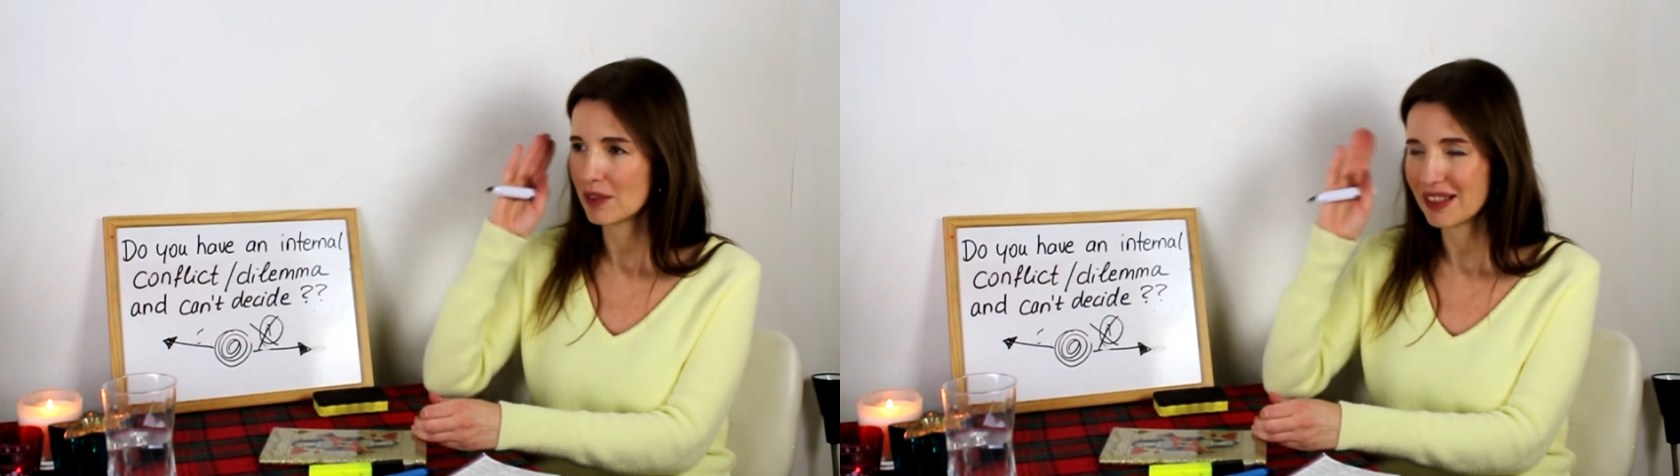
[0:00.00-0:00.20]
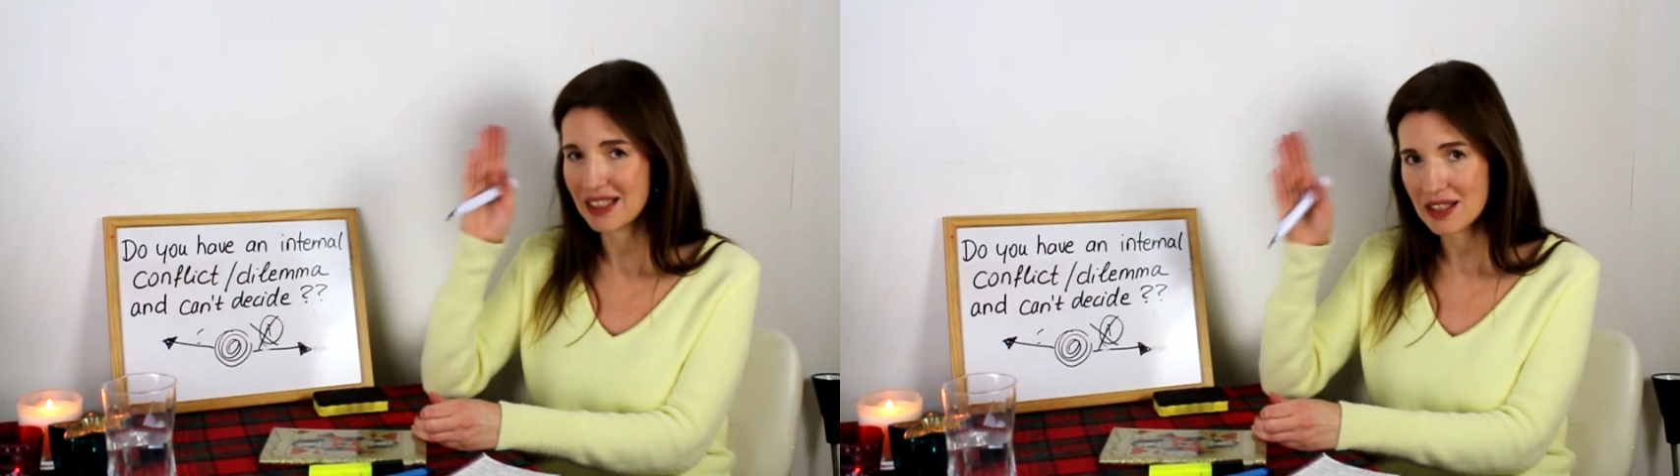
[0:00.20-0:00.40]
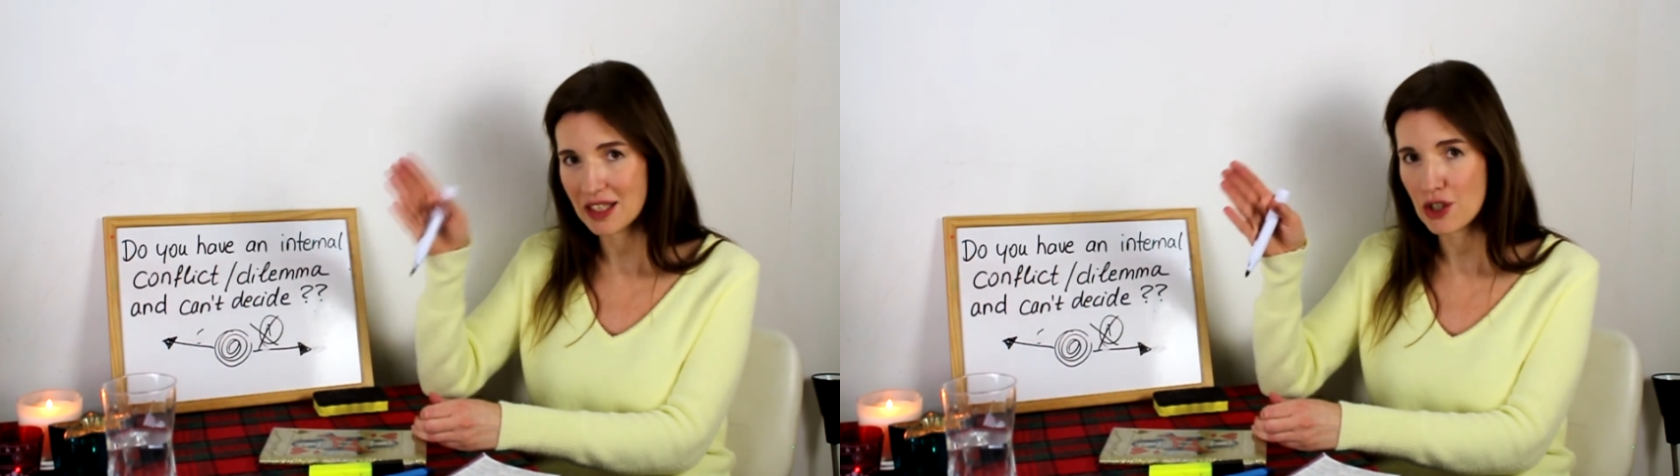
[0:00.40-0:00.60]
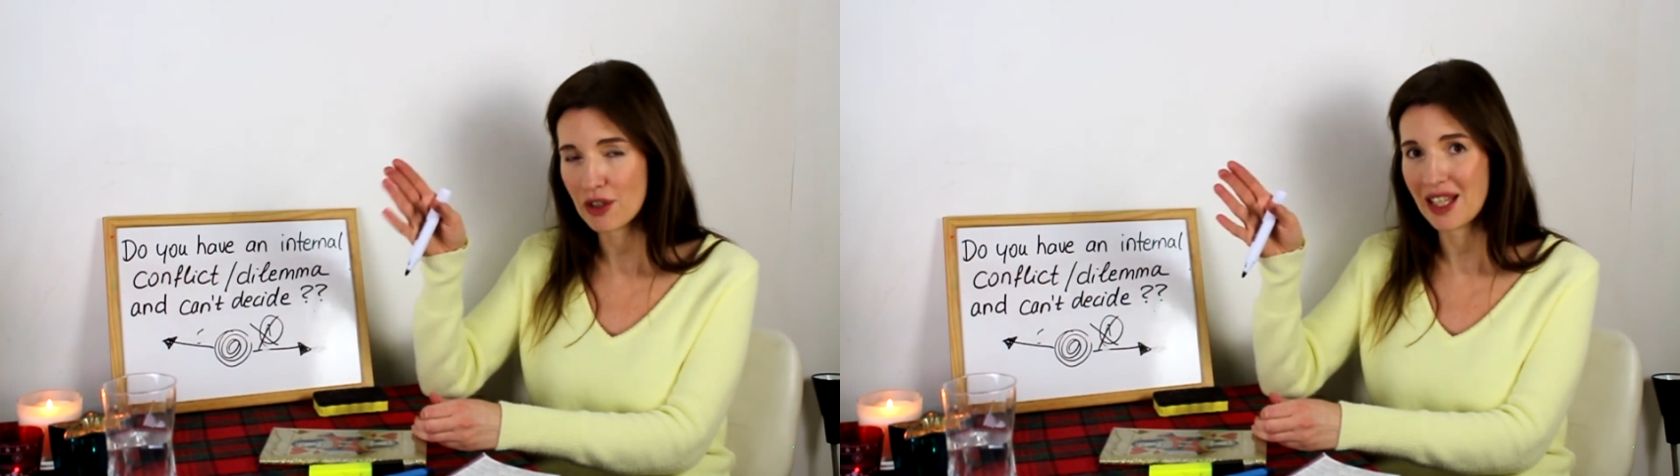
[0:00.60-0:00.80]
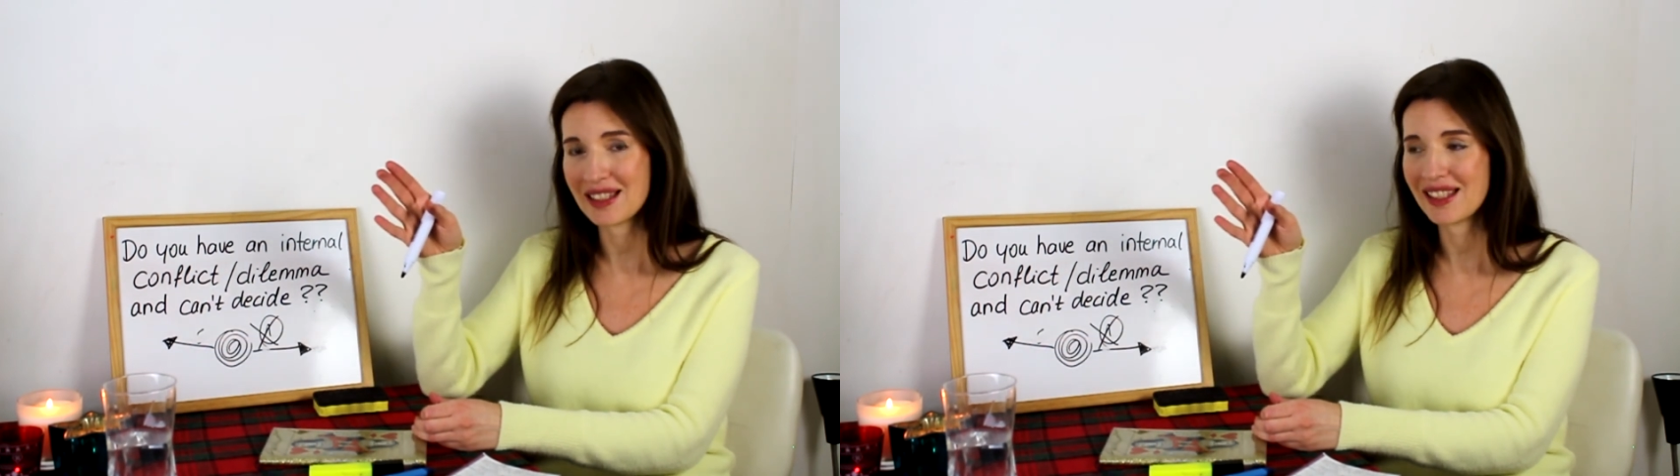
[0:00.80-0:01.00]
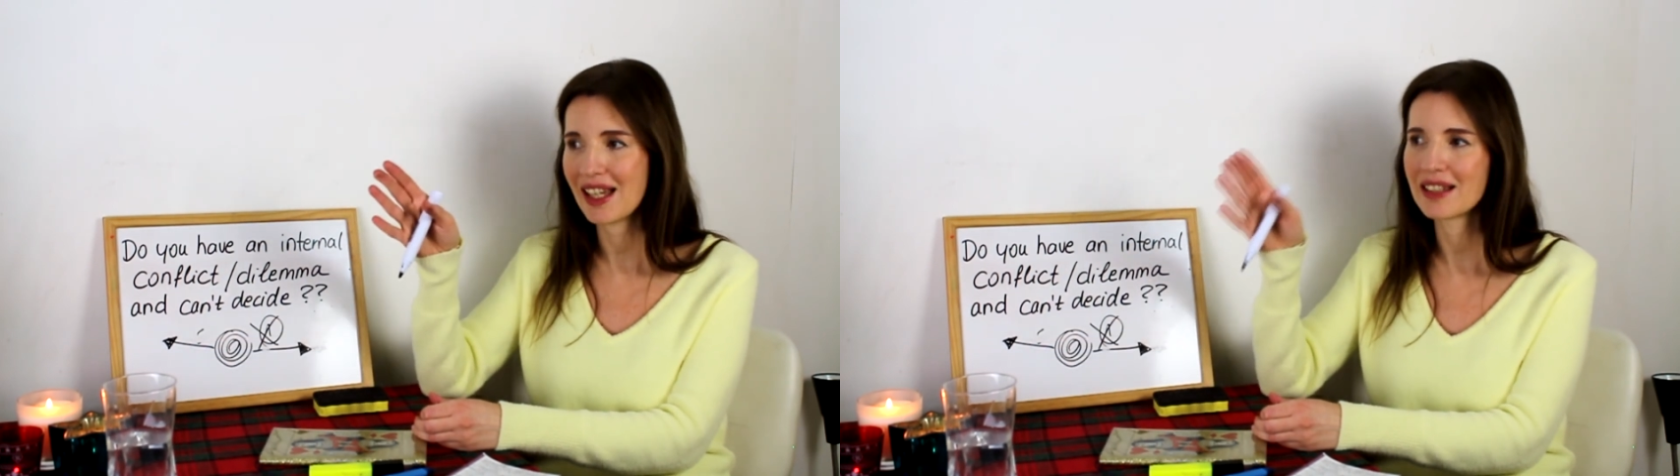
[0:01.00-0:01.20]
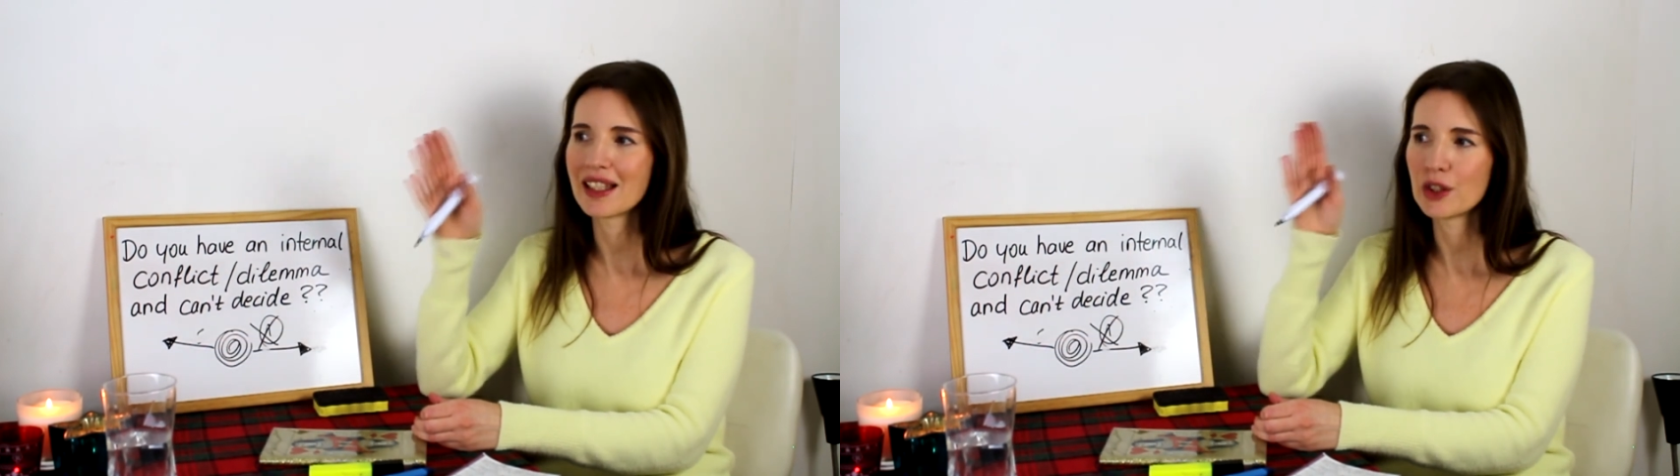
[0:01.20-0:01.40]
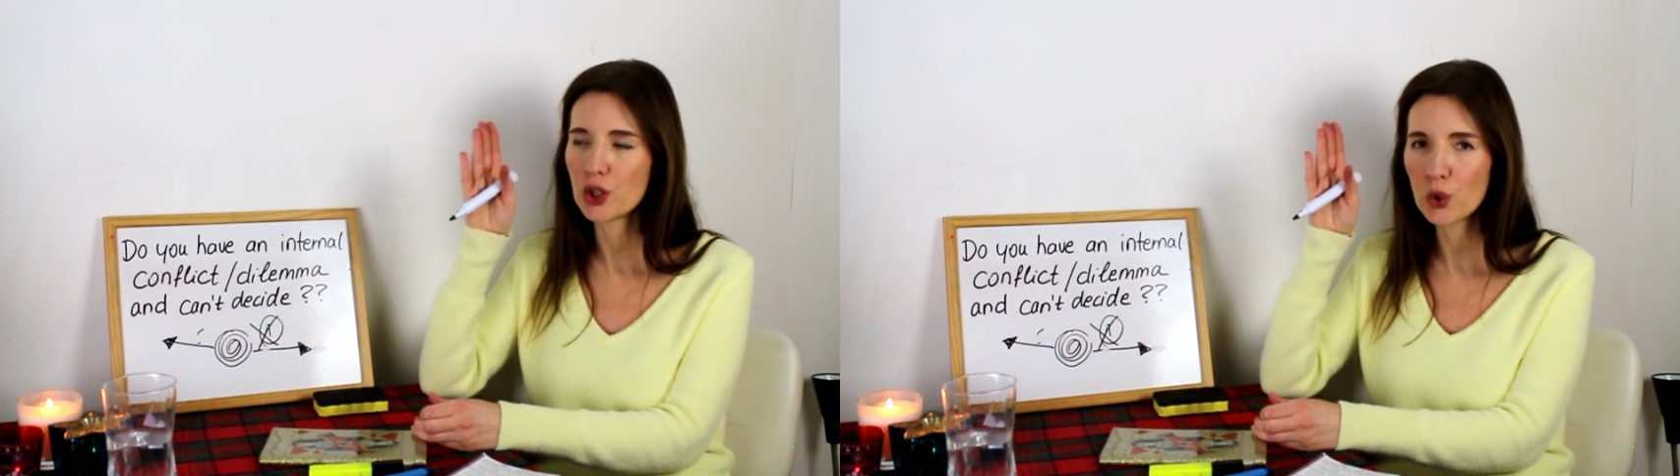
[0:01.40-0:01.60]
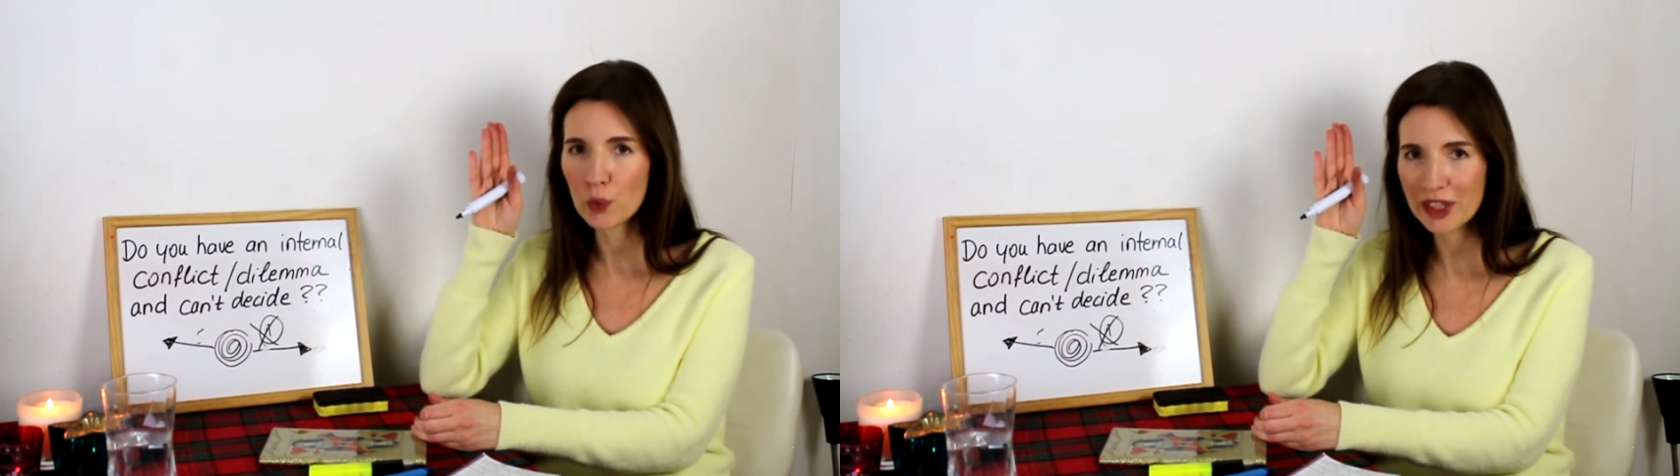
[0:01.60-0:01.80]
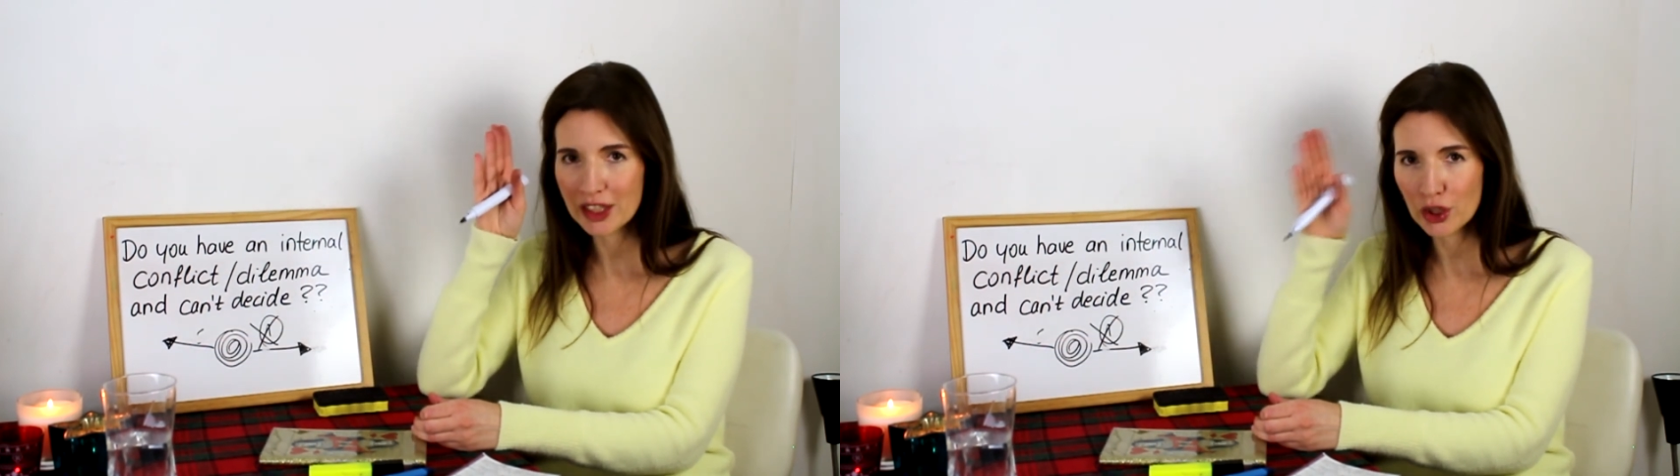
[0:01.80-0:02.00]
decision at the end, and you
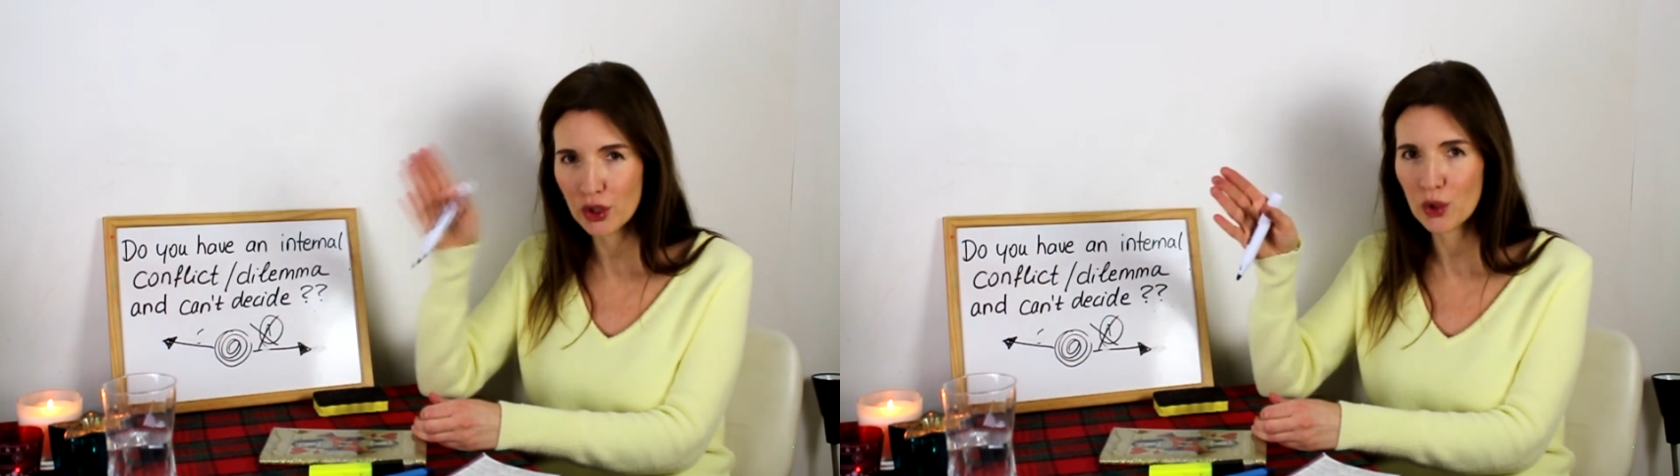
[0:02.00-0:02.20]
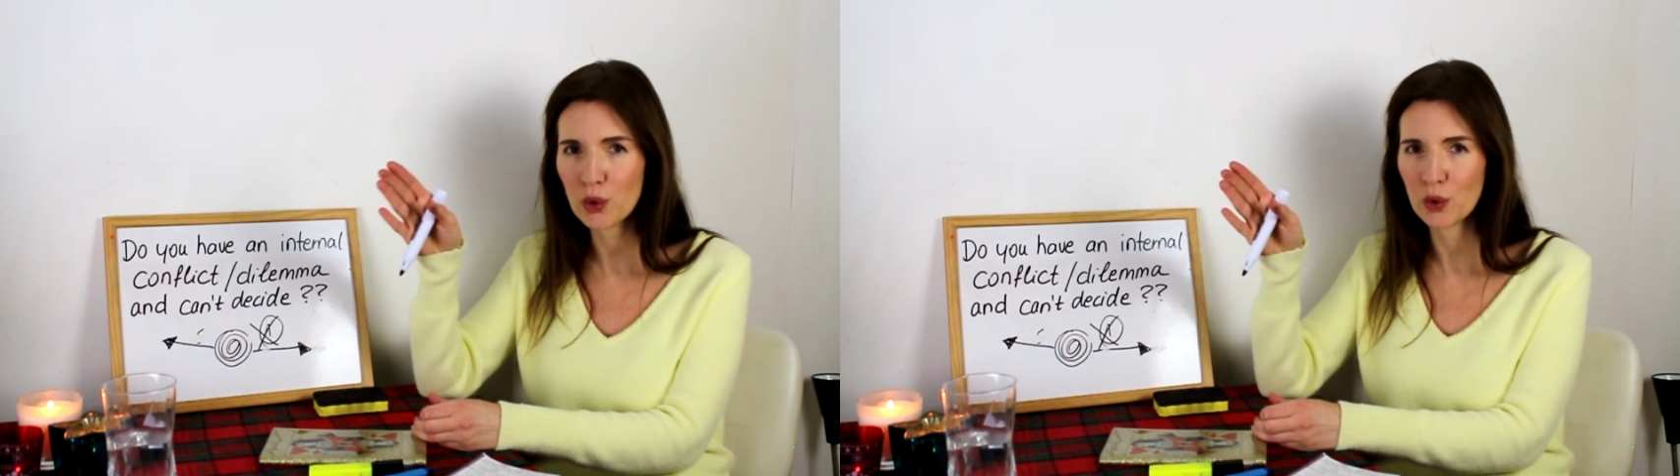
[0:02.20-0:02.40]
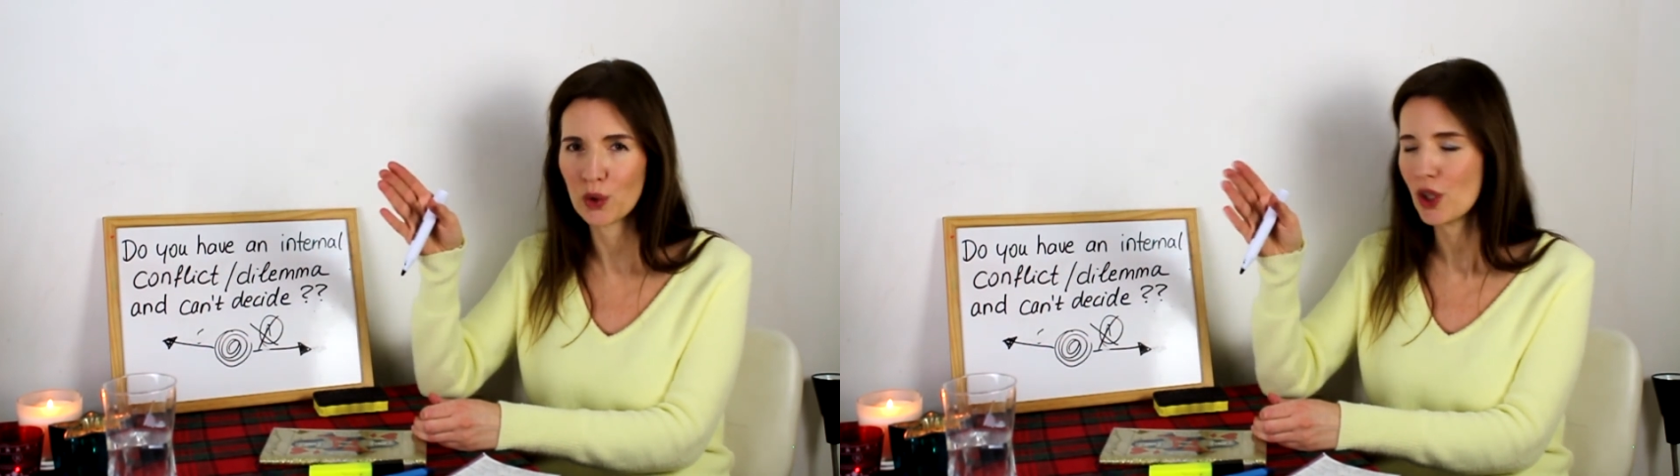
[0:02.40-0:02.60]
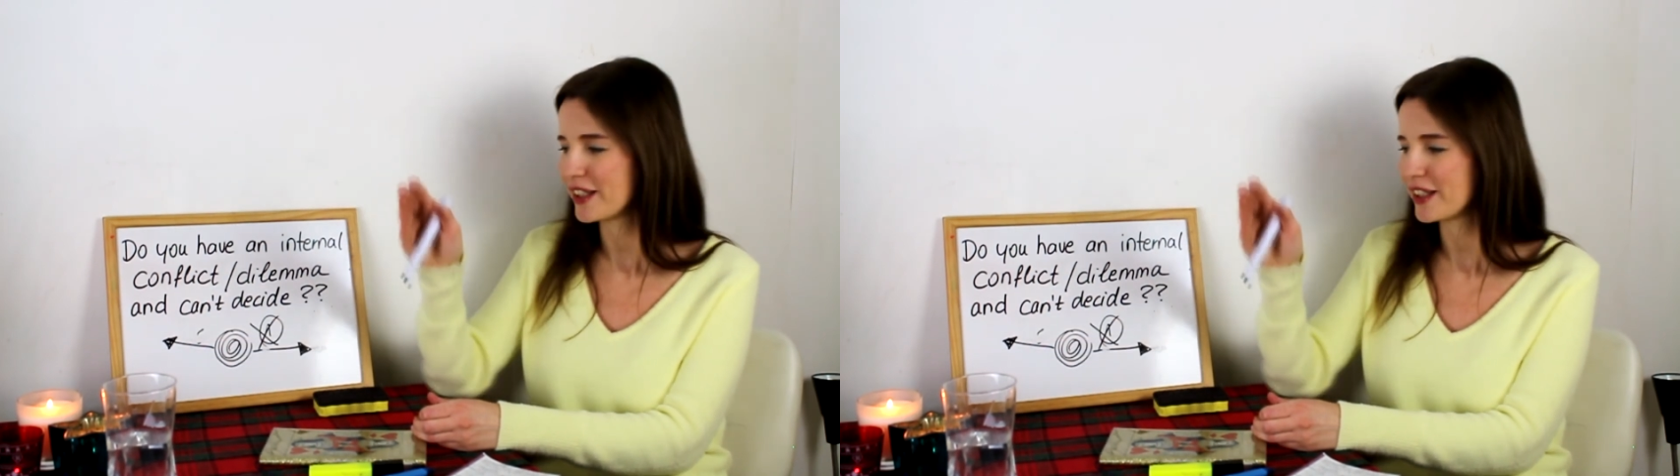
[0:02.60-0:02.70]
will know